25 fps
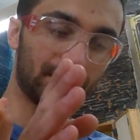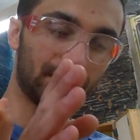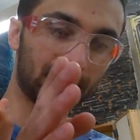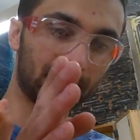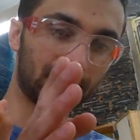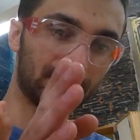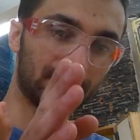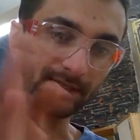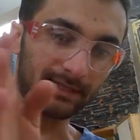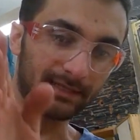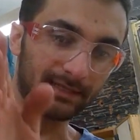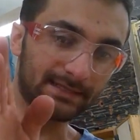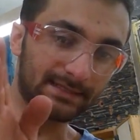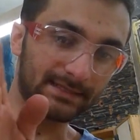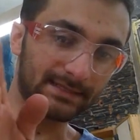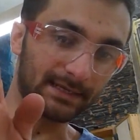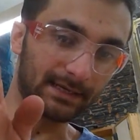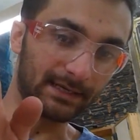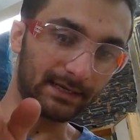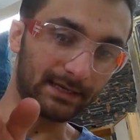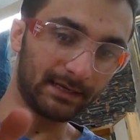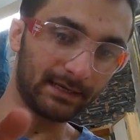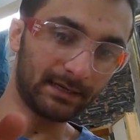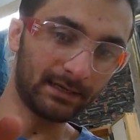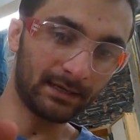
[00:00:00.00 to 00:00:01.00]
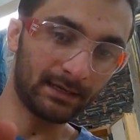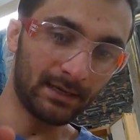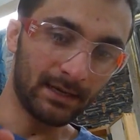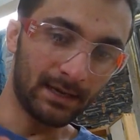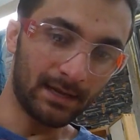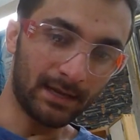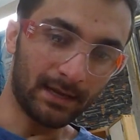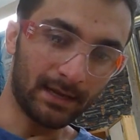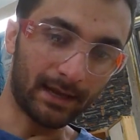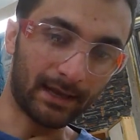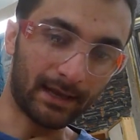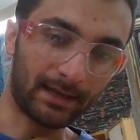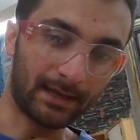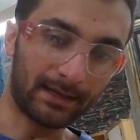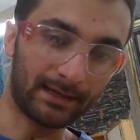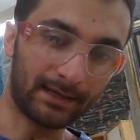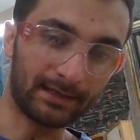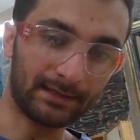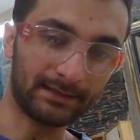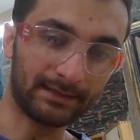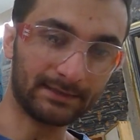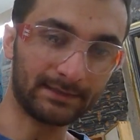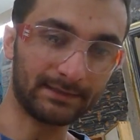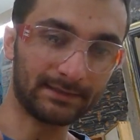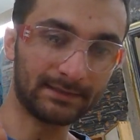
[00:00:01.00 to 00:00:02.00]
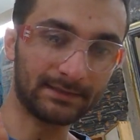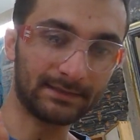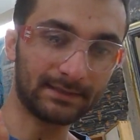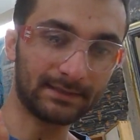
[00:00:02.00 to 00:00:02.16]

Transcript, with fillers: to this side, and